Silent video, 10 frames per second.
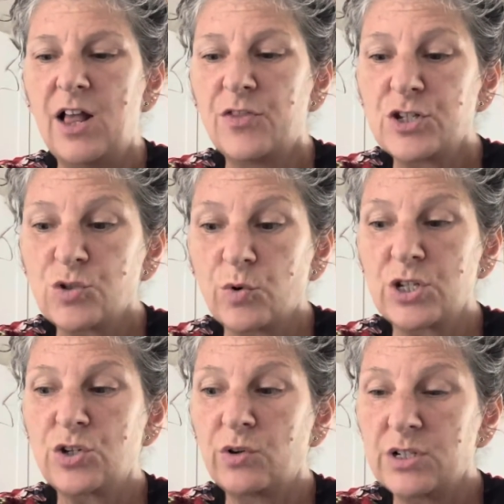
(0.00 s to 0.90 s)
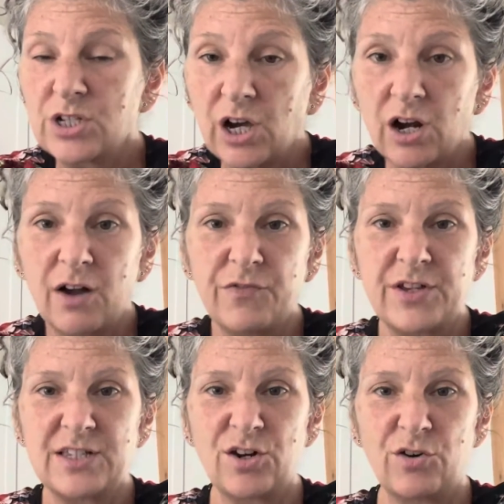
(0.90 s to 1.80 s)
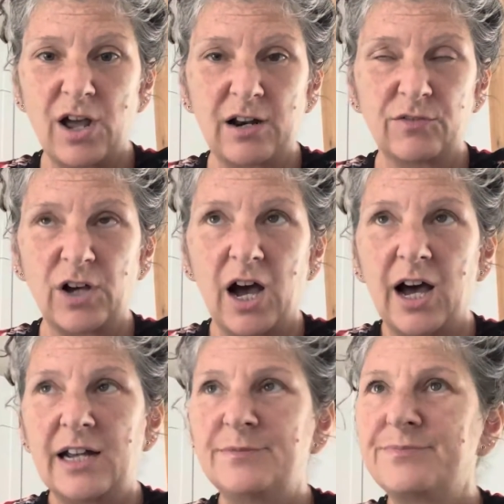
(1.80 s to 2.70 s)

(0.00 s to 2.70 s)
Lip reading: The sword is going to cut off things that are not of God.